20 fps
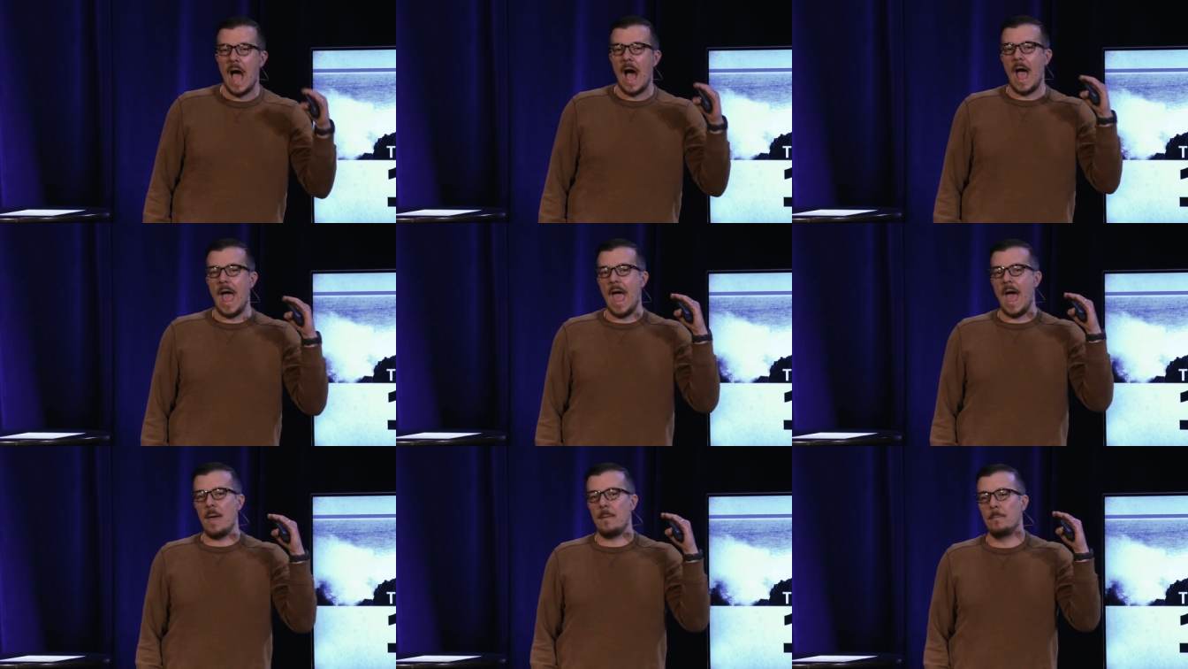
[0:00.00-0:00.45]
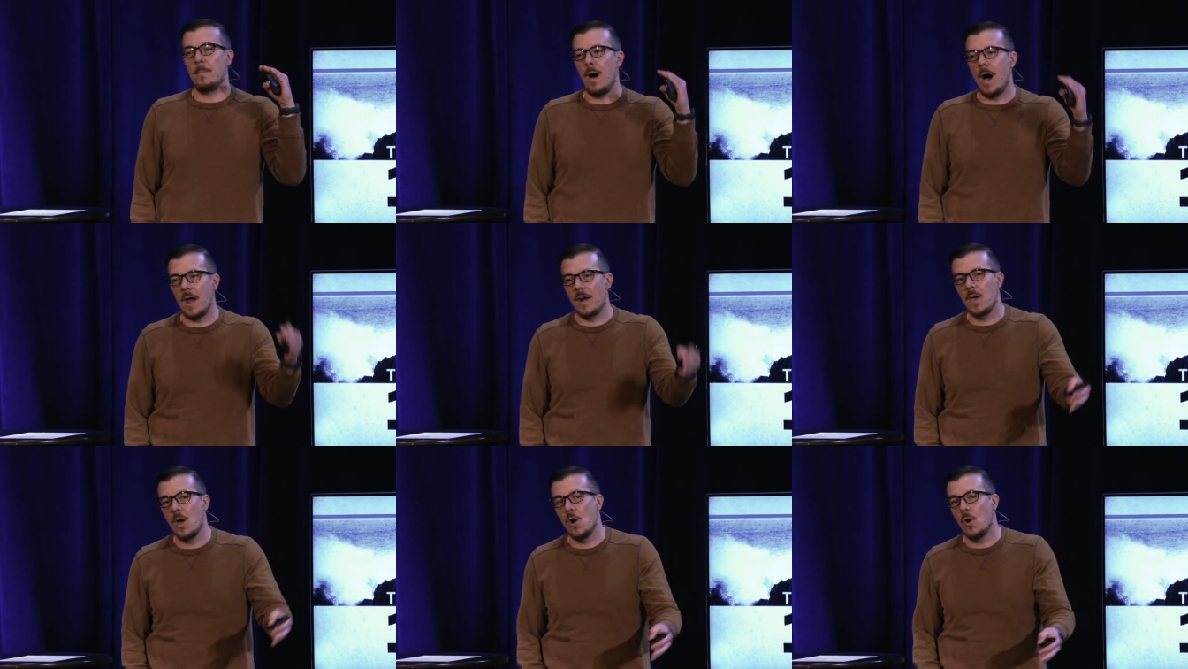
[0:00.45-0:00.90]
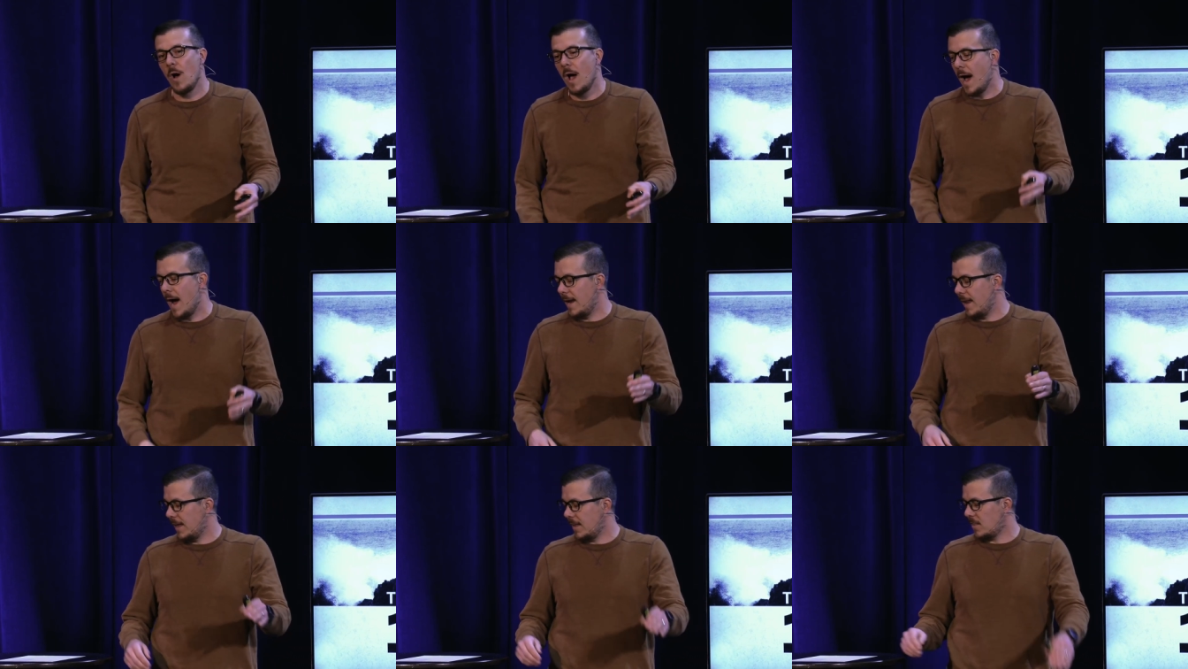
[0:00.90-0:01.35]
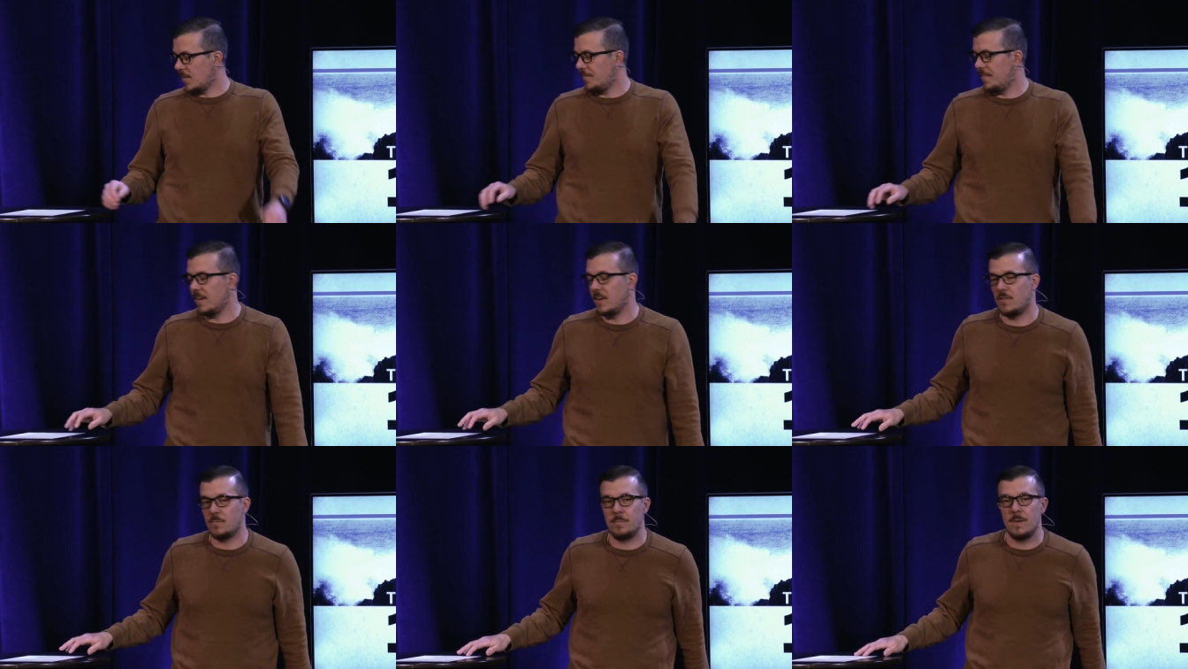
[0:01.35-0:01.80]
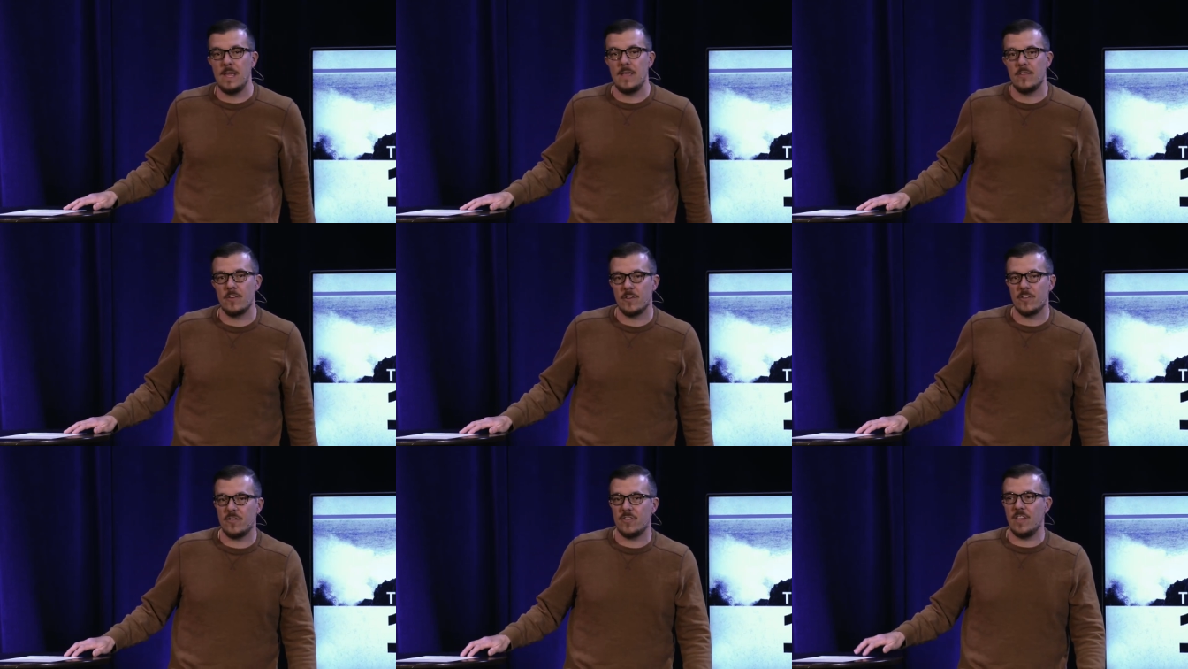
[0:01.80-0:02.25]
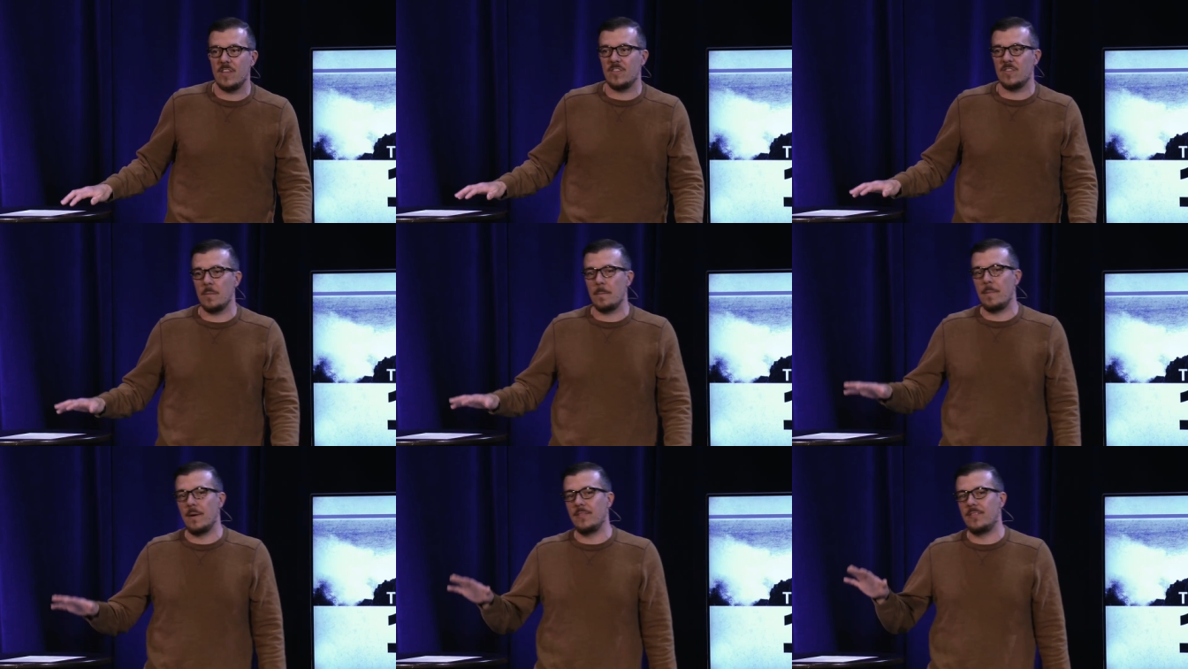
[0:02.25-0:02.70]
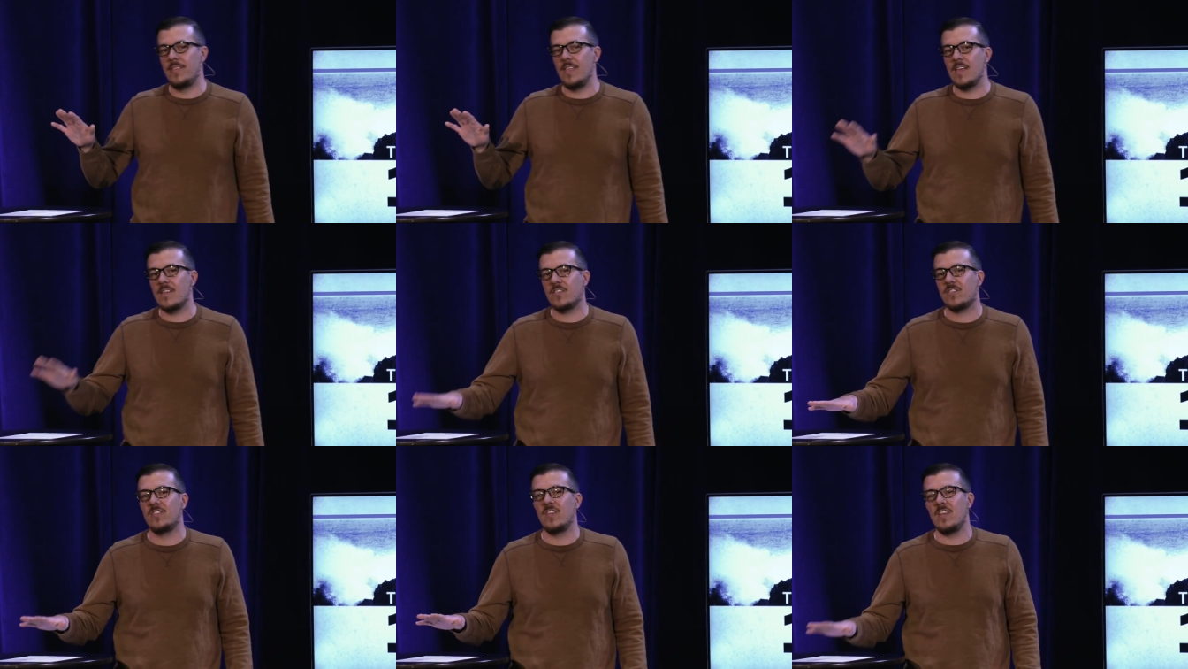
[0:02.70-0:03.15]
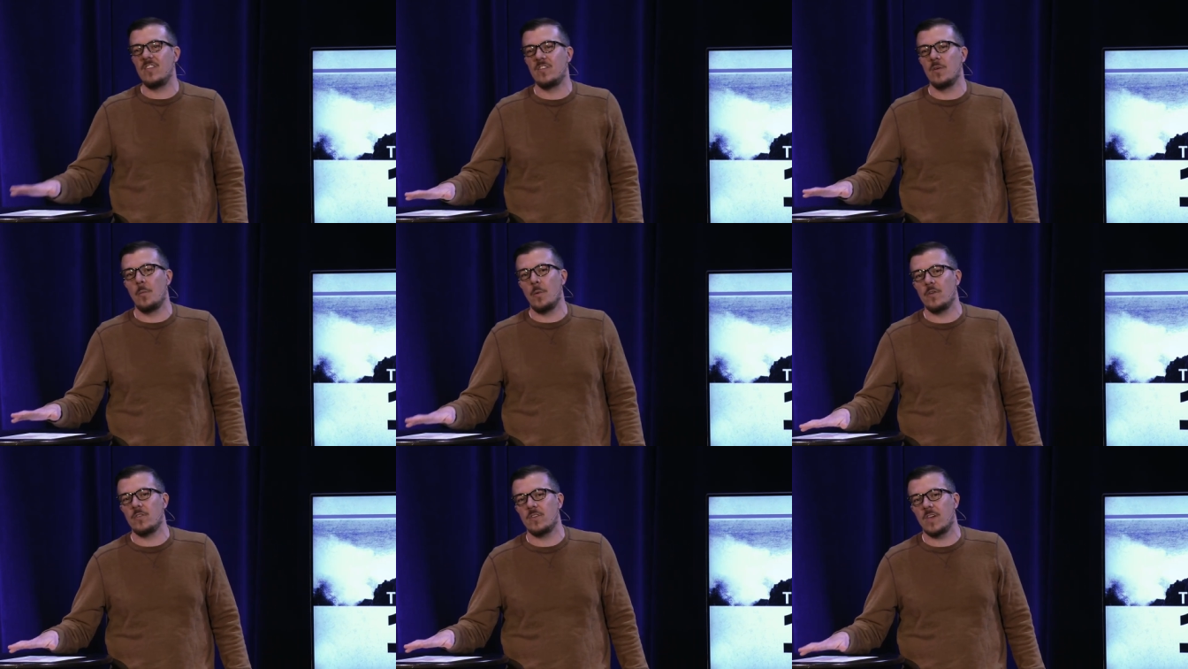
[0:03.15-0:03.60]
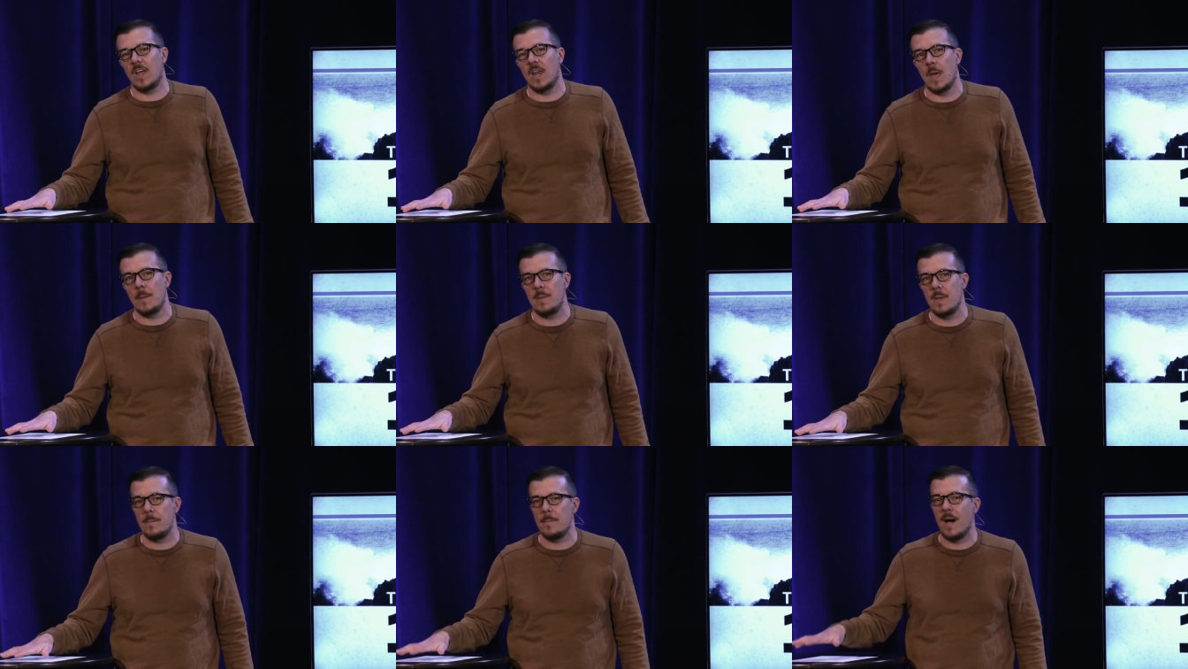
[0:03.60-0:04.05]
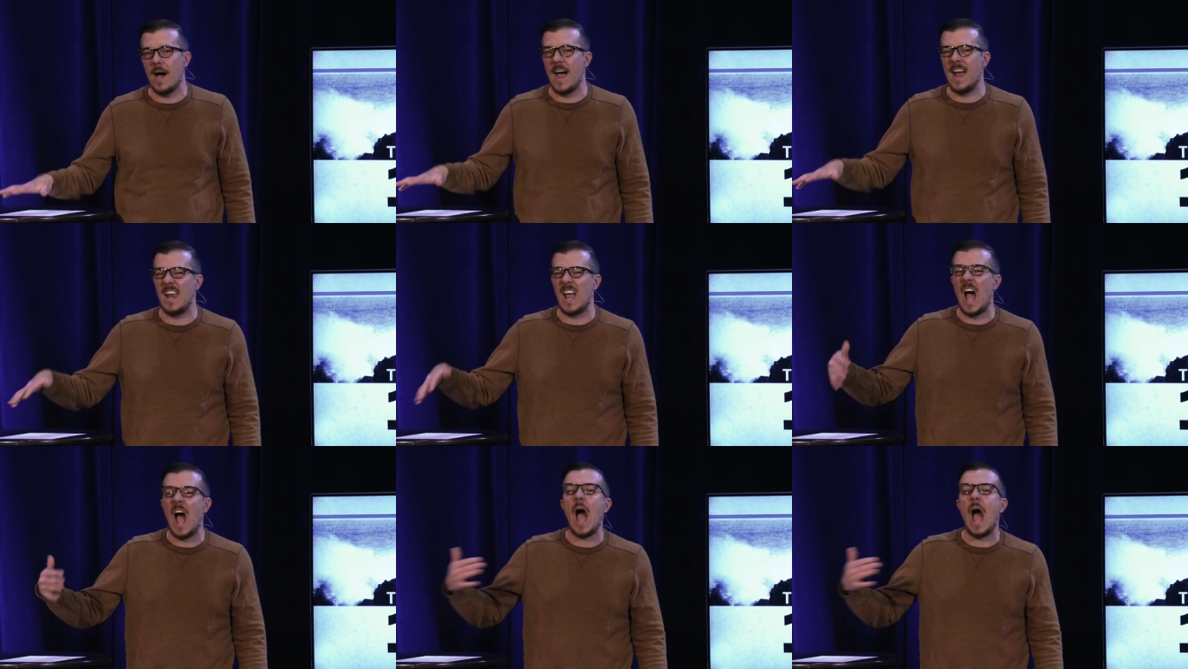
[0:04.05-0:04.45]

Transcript: I had mono. I didn't get to finish either season, but this season was going to be mine.